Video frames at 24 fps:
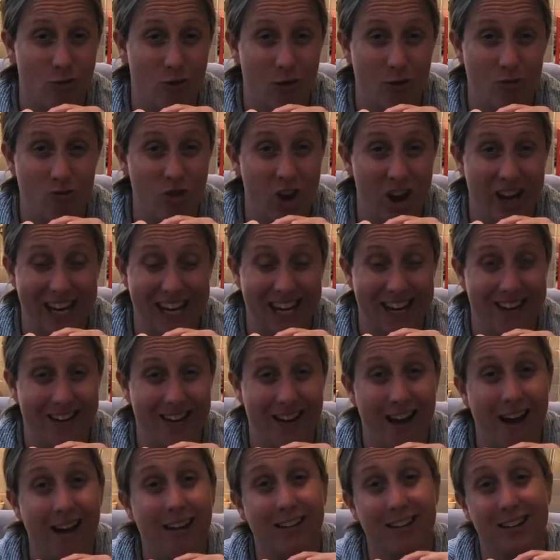running
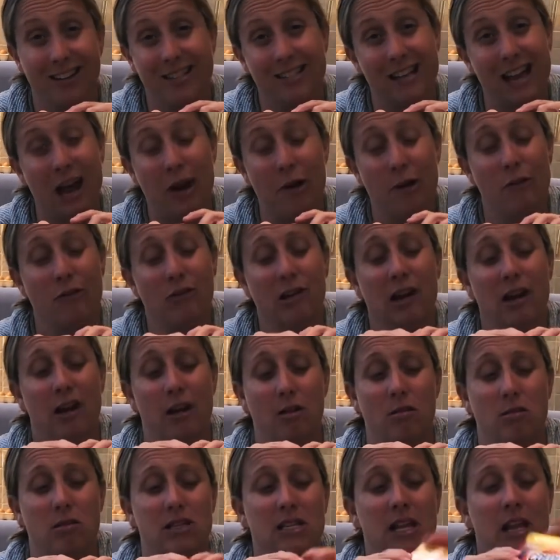colours out of
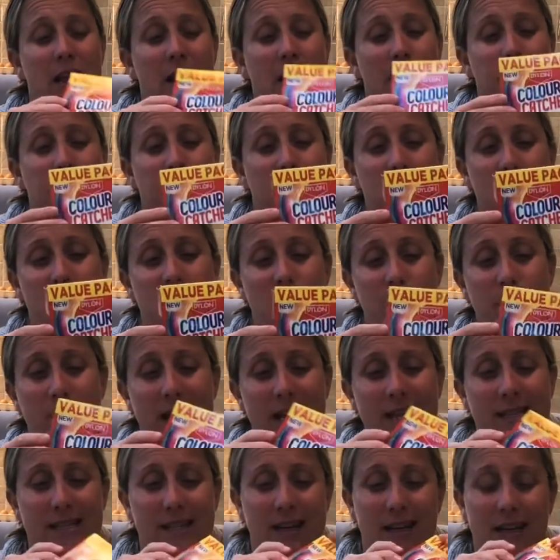clothes. So
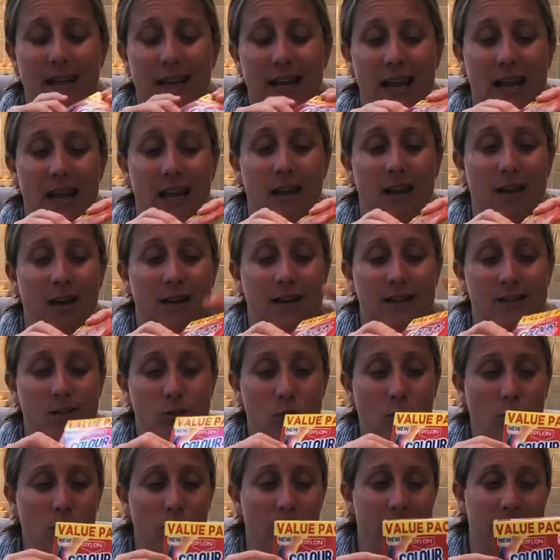basically, I
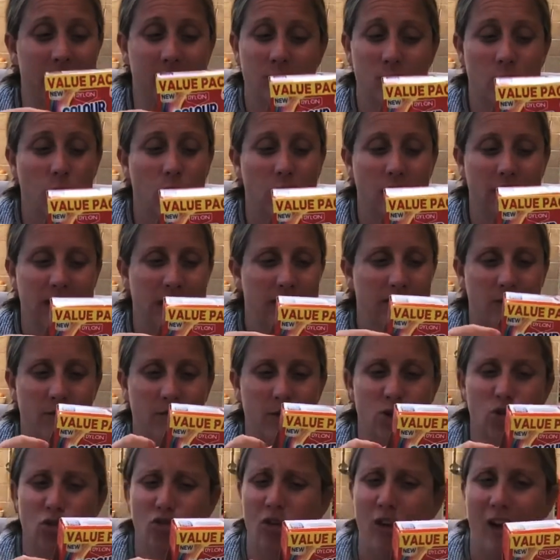saw these, thought I'd give them a
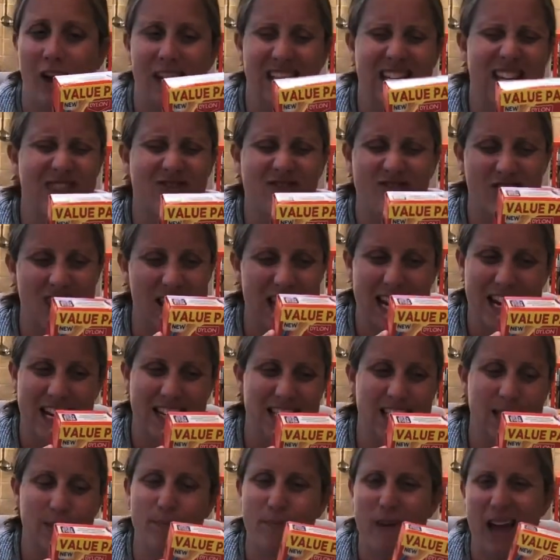try, didn't really
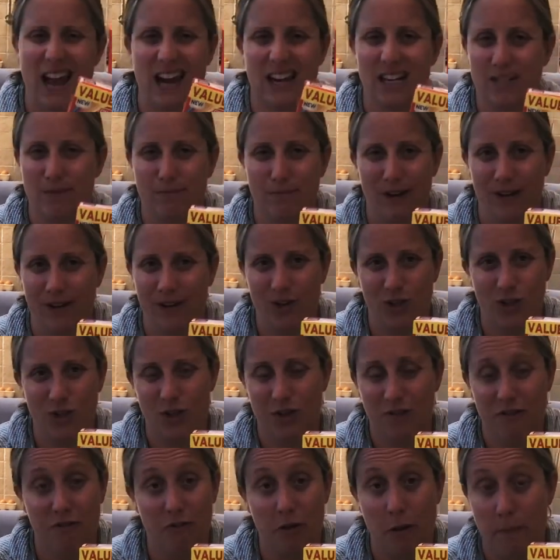expect much
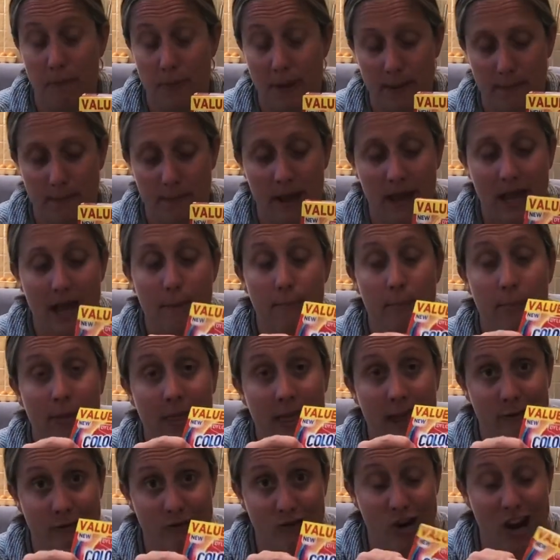from them, but
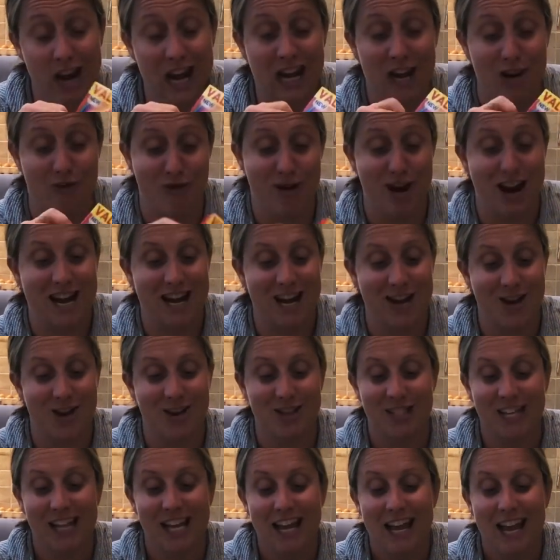they're really, really good.
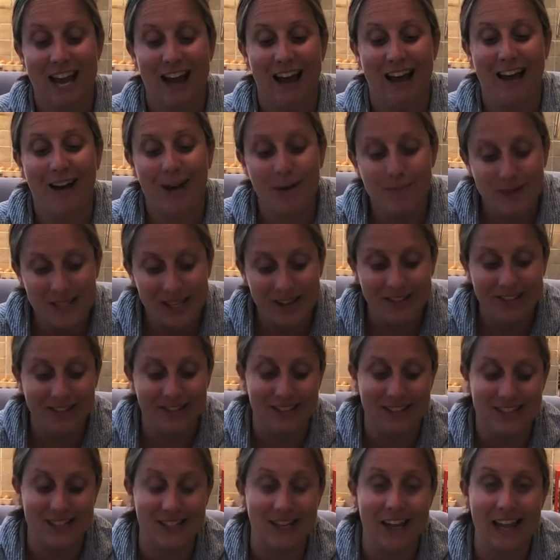I'm so annoyed
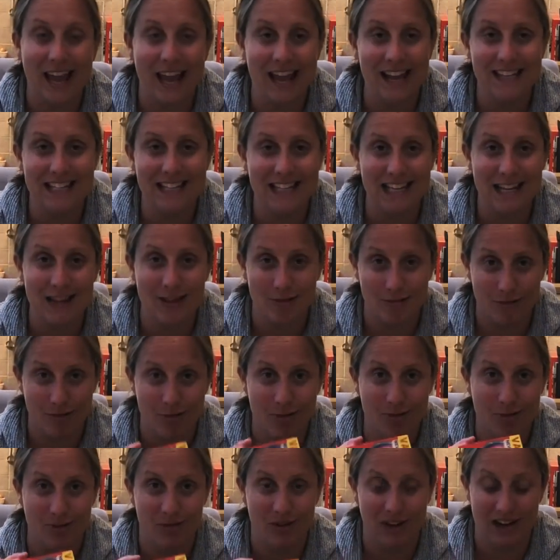because I actually threw
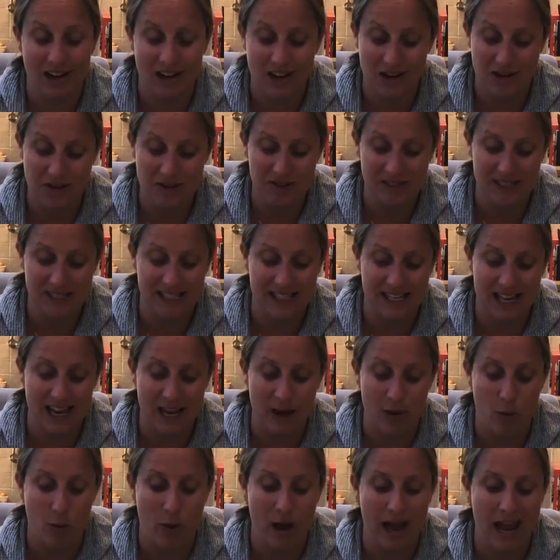the one I used today
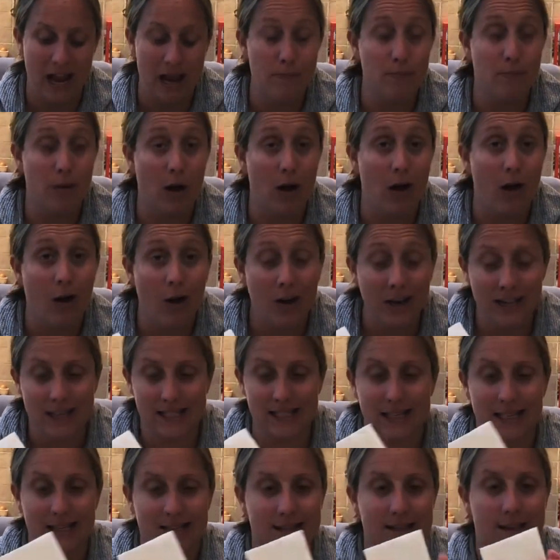away, but
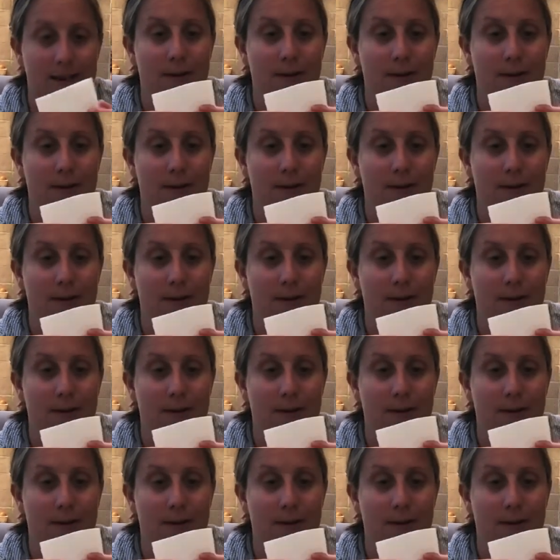honestly, so